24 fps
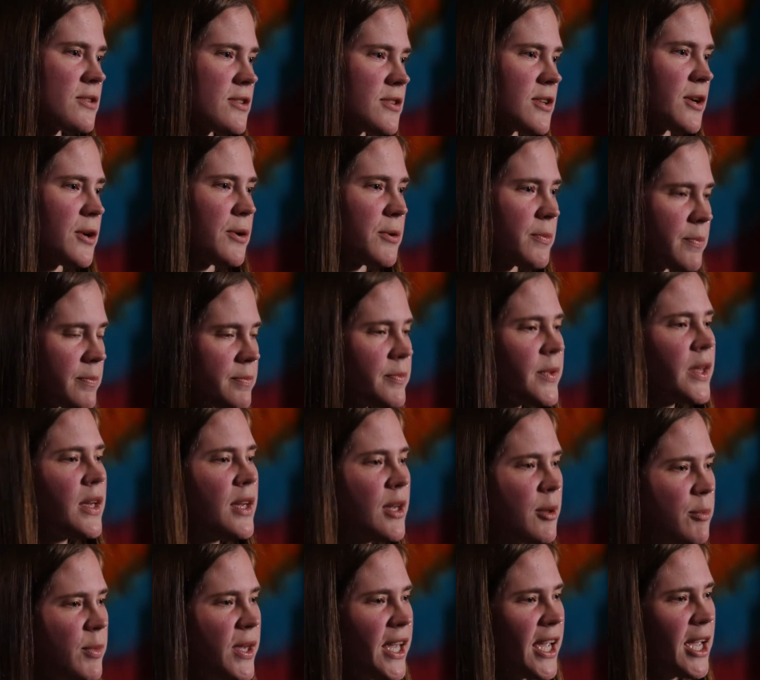So
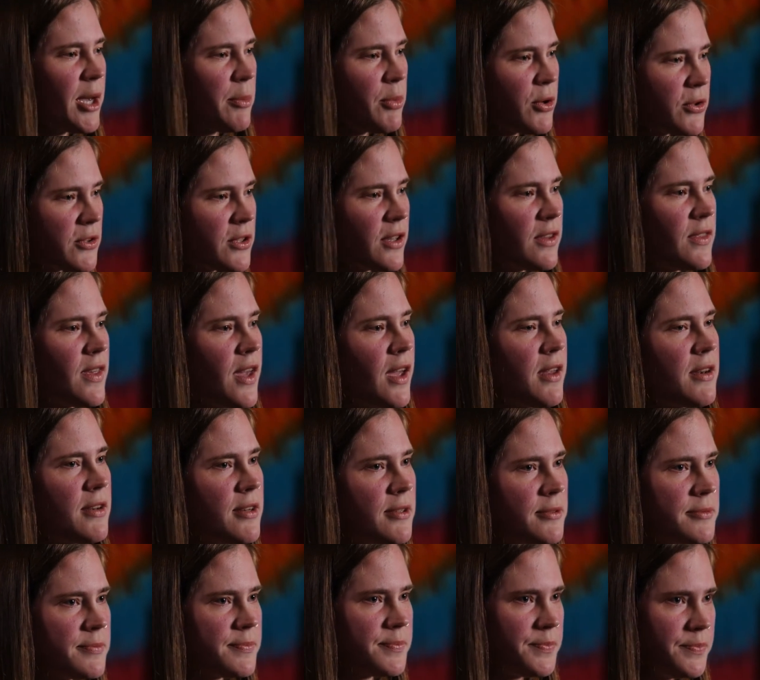being able to
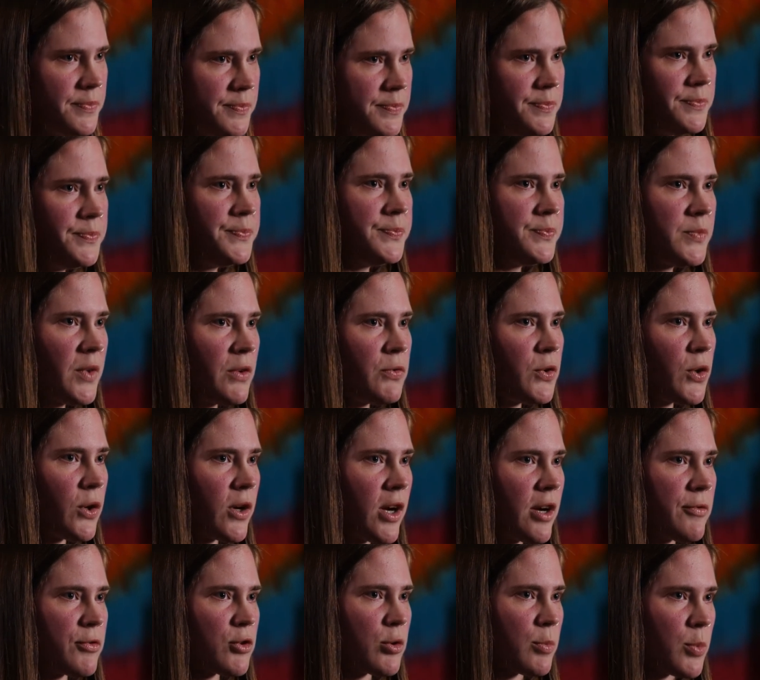then feel
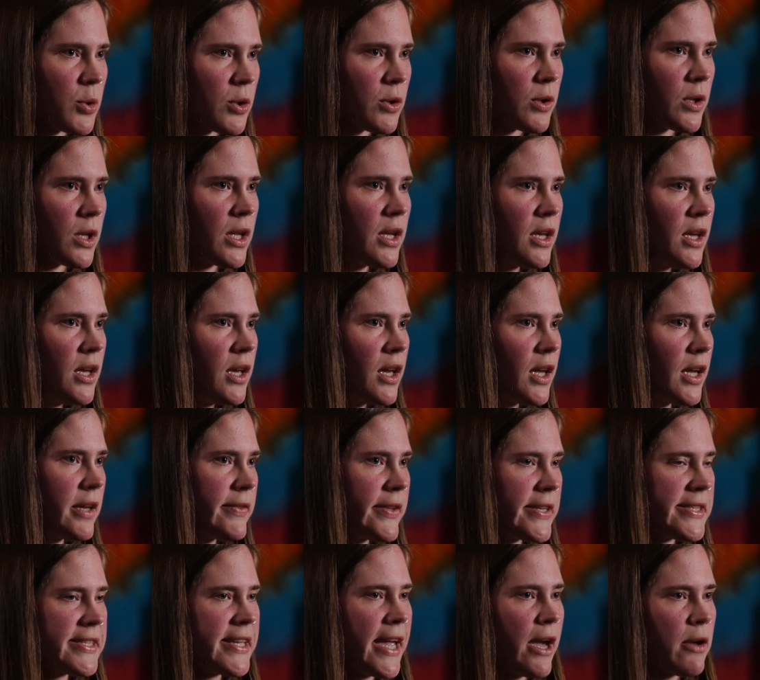comfortable
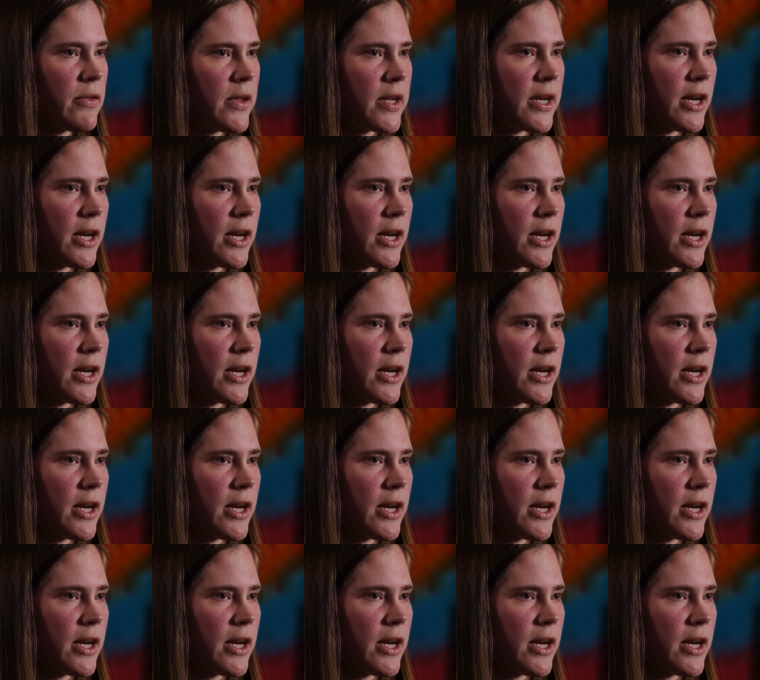in the sound